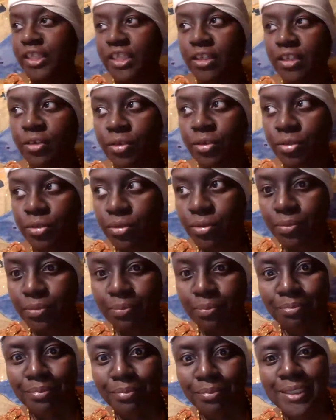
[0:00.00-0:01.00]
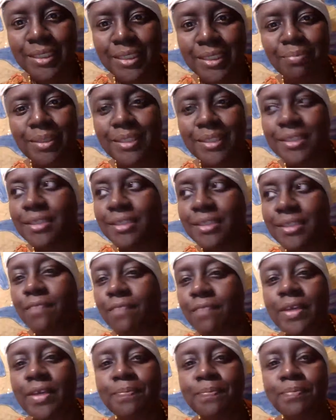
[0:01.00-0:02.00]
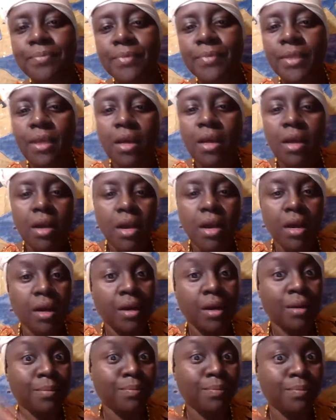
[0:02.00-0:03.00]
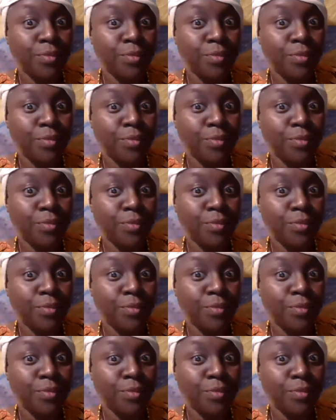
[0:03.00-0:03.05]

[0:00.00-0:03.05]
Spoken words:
think it's getting all I'm doing little pieces of it.